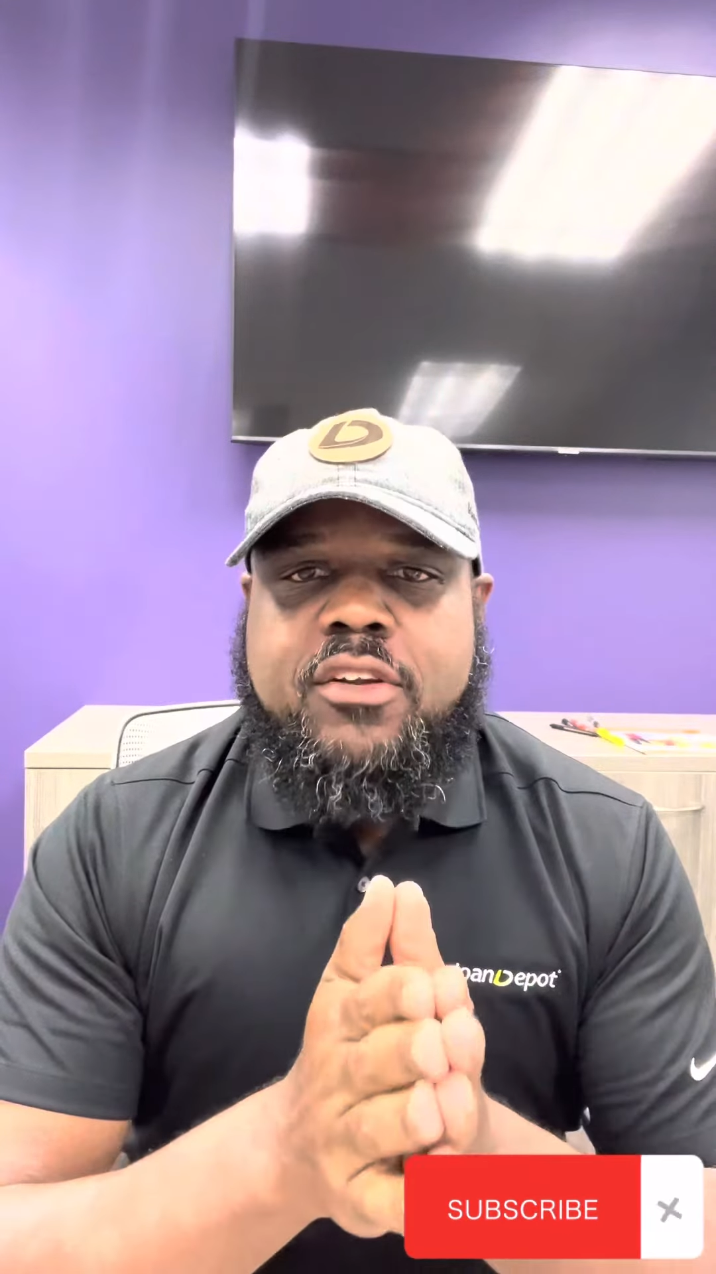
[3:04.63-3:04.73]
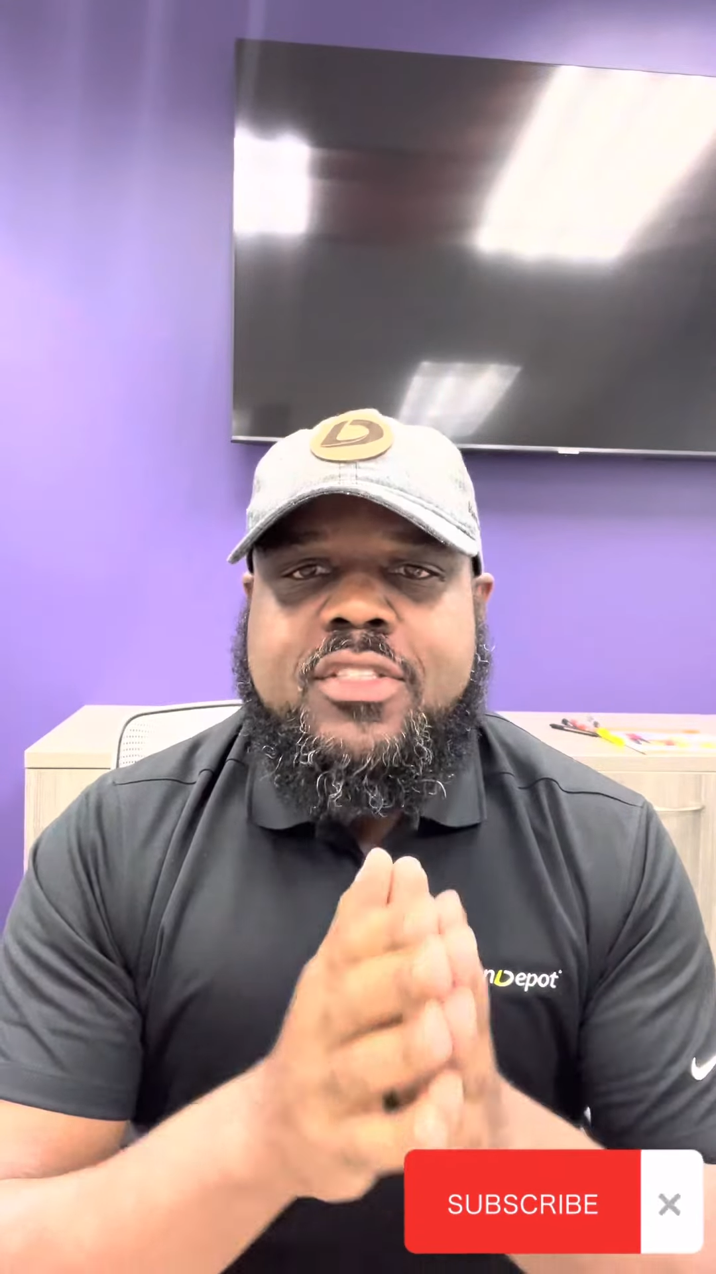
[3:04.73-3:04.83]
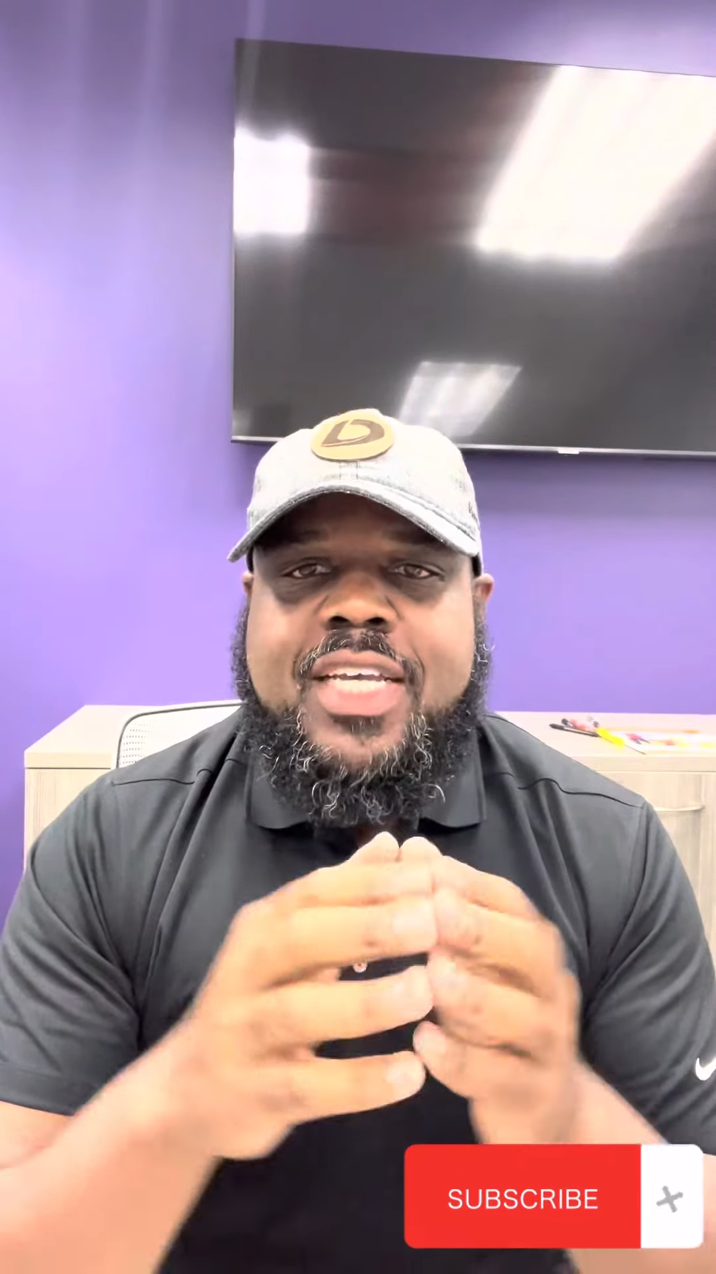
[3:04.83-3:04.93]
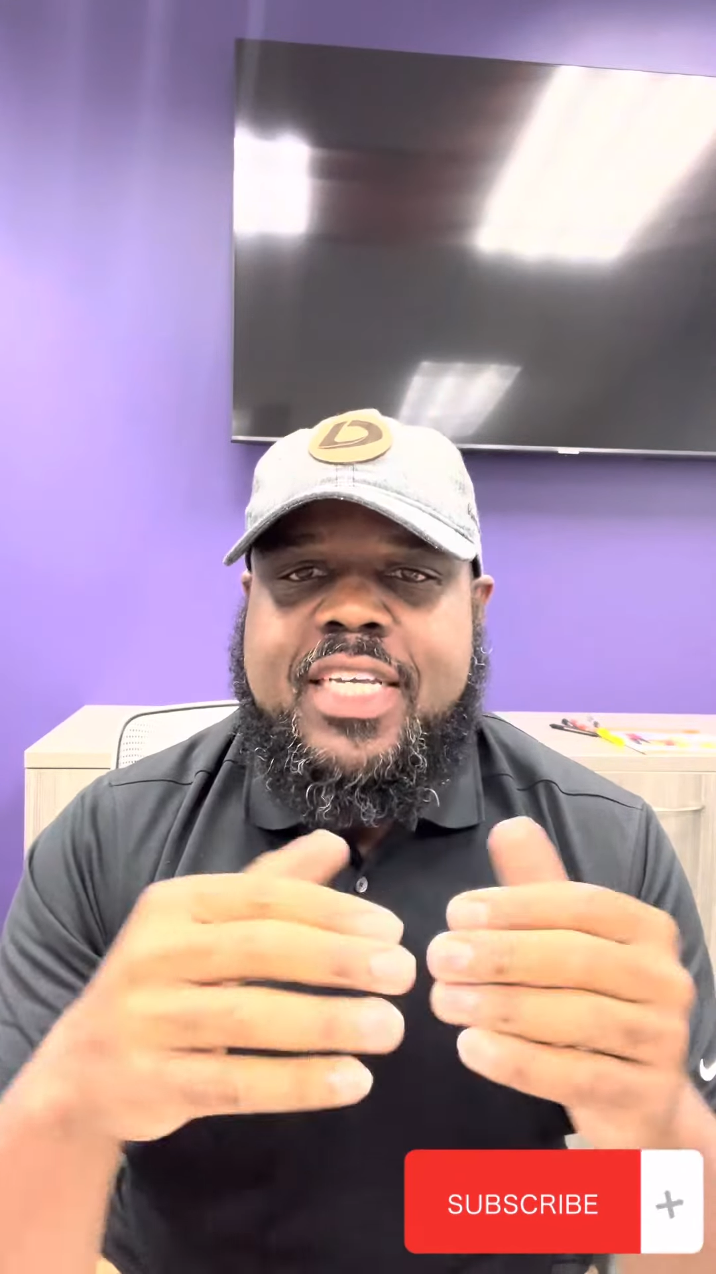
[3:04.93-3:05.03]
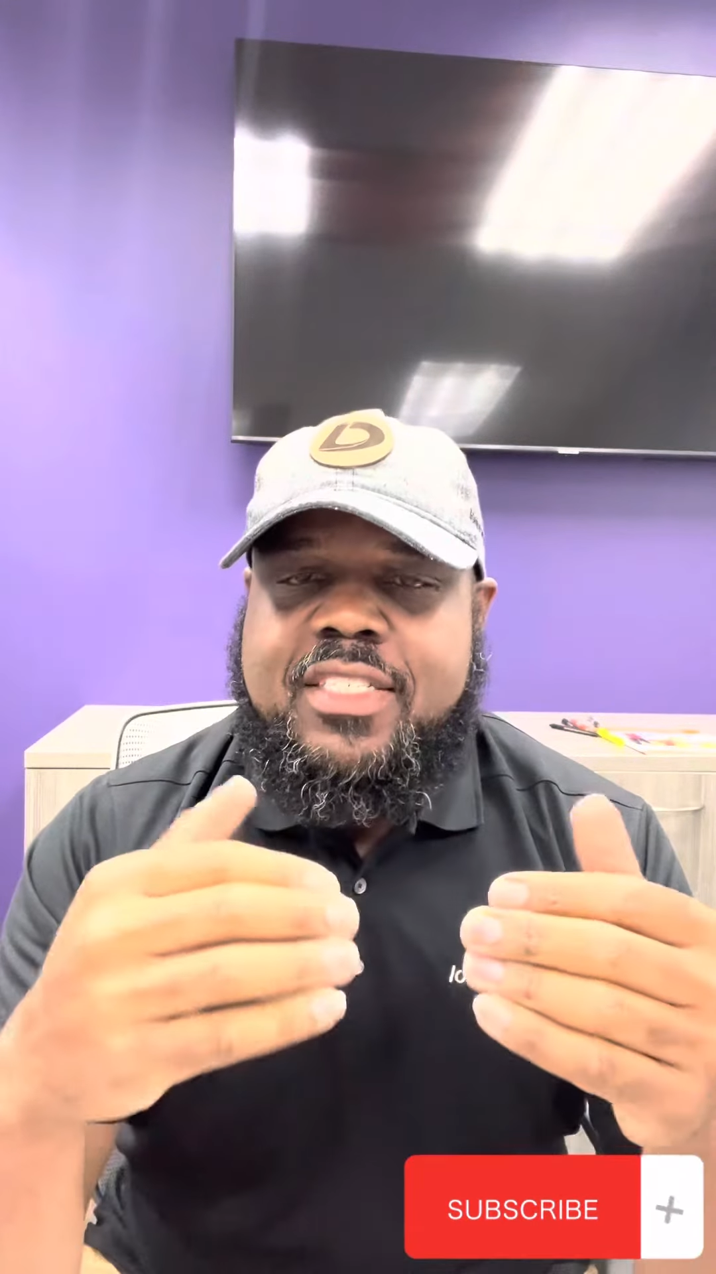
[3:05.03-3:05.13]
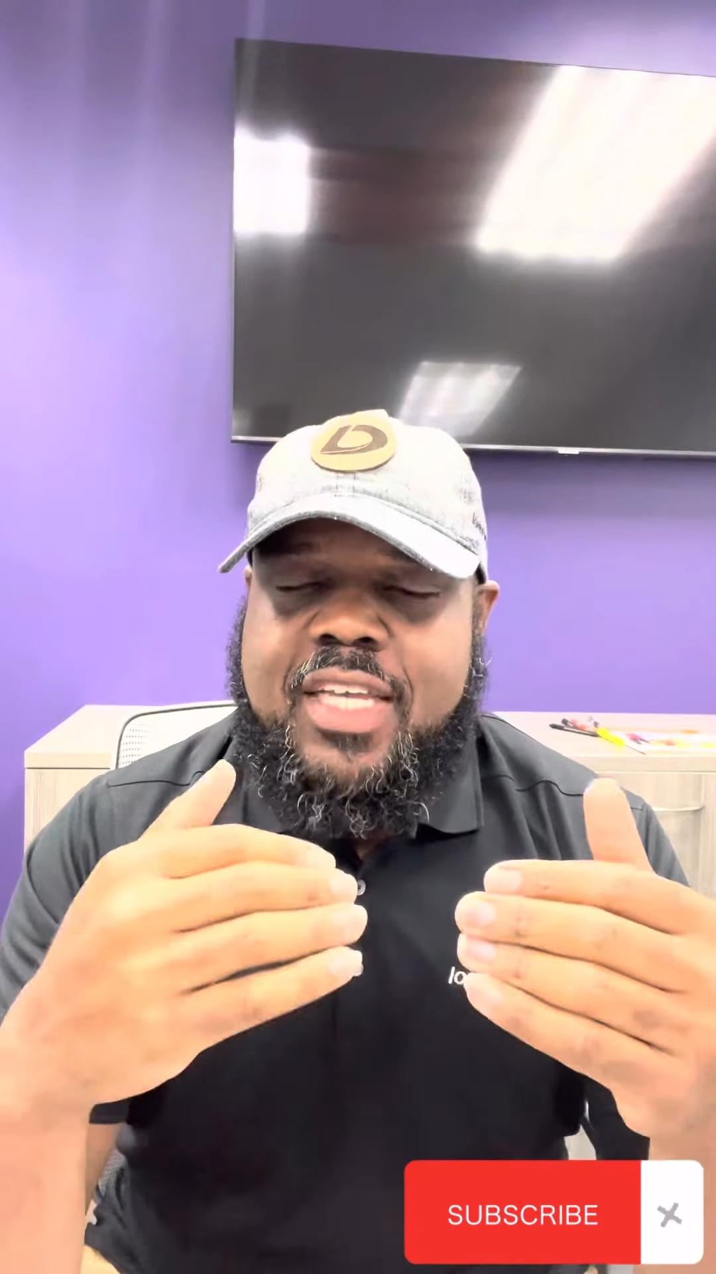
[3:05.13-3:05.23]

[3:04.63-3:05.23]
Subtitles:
takes